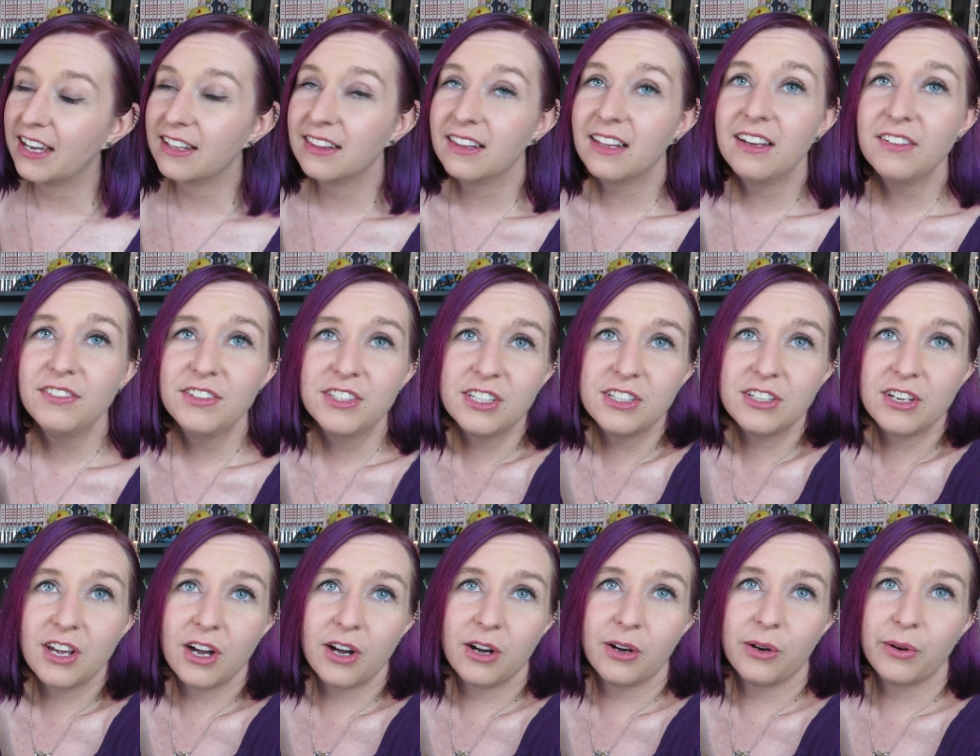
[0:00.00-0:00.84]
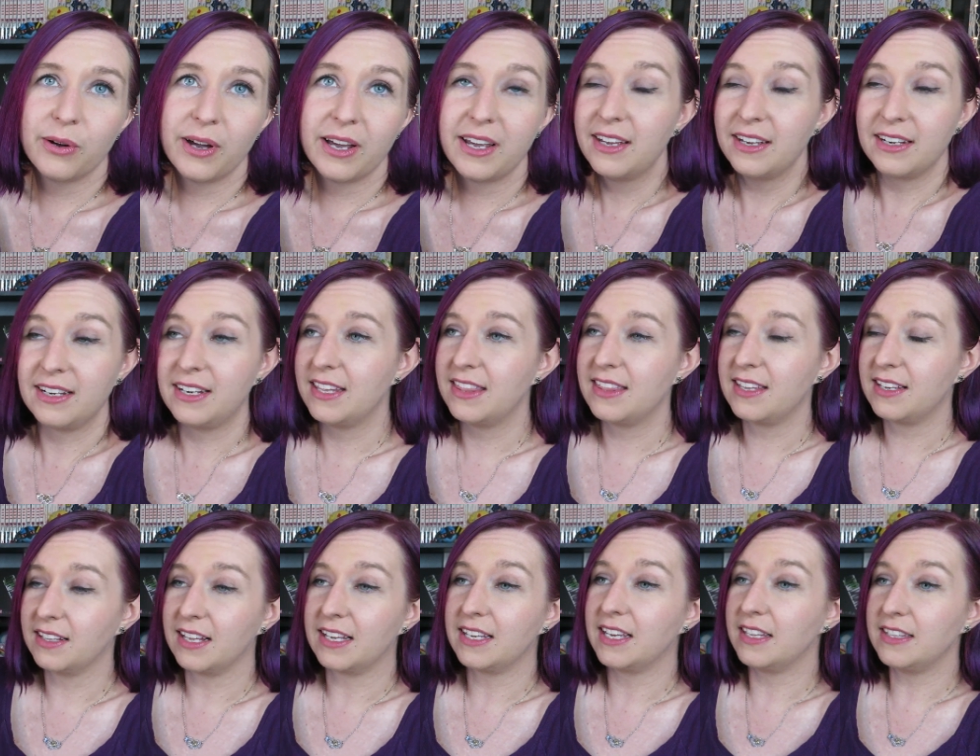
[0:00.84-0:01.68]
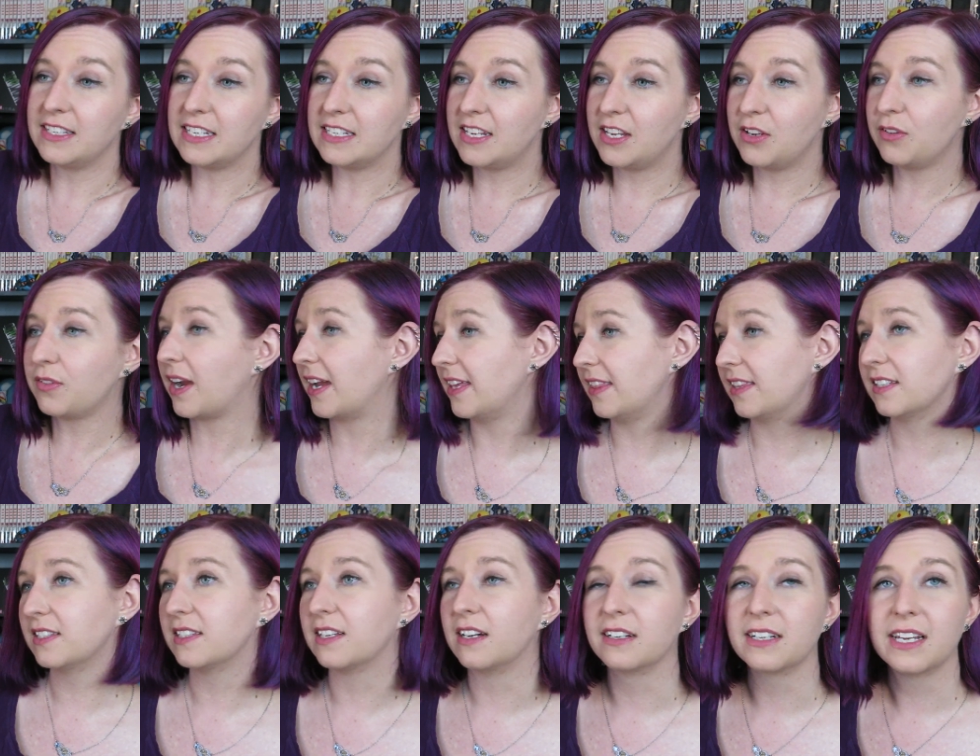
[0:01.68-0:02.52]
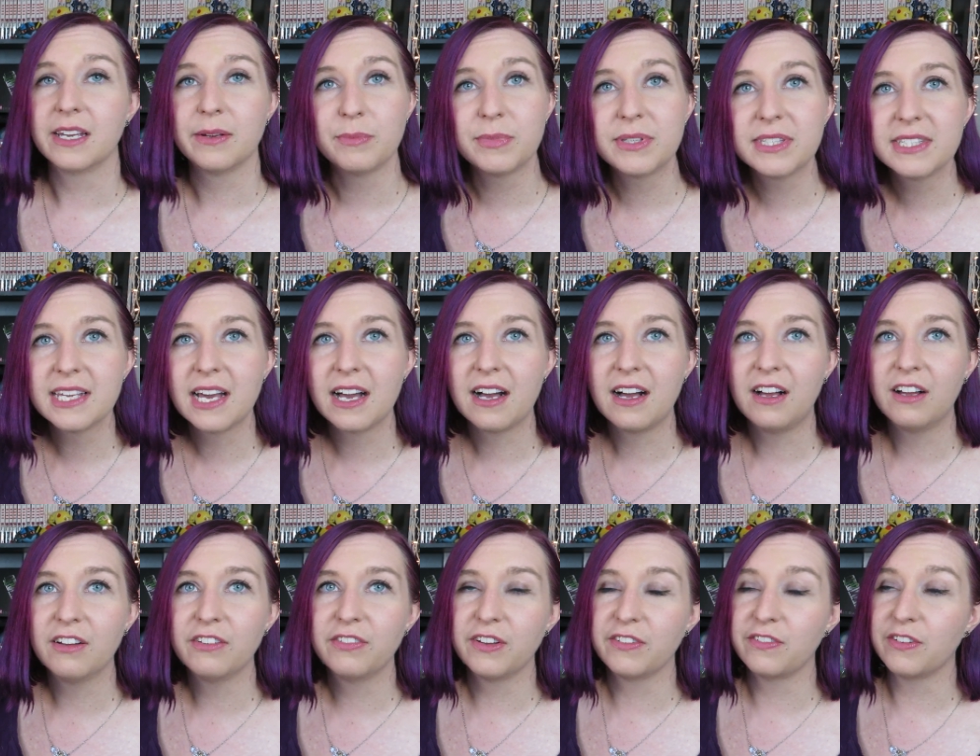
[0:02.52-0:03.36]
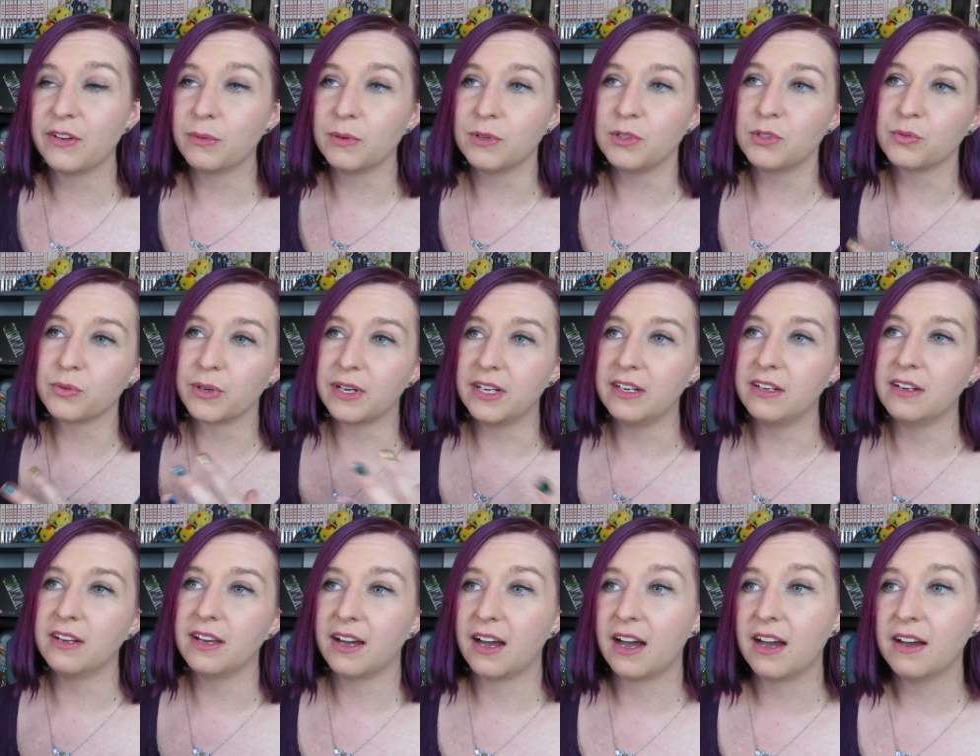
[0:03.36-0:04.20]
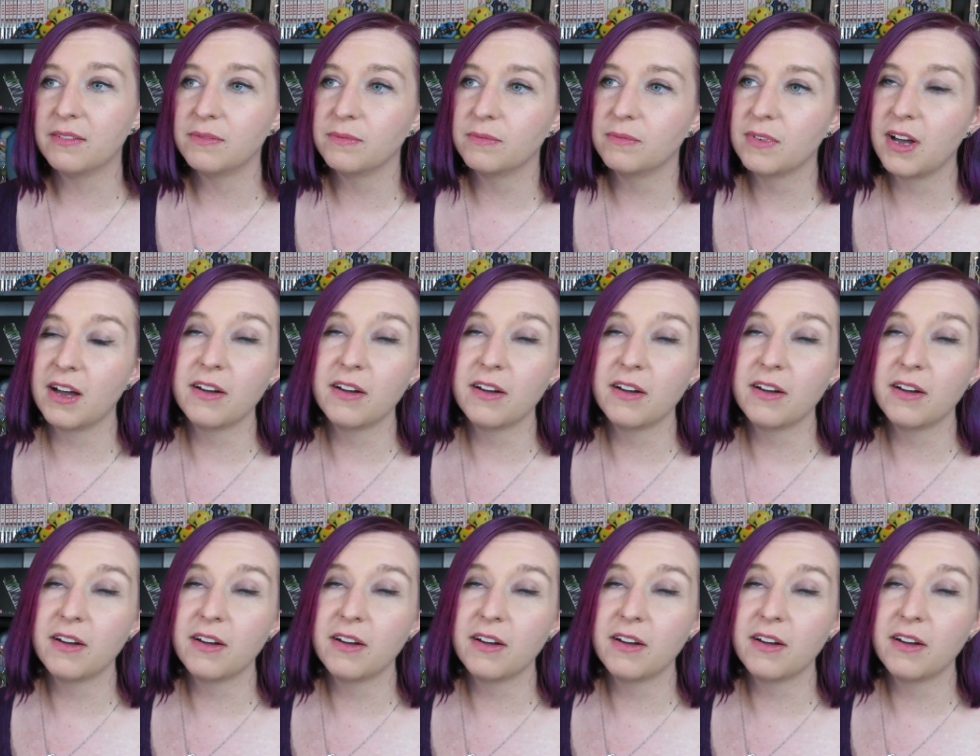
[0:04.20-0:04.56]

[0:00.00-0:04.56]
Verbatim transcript: I'd love to know anything, like, did he write the song himself, if it was written uh,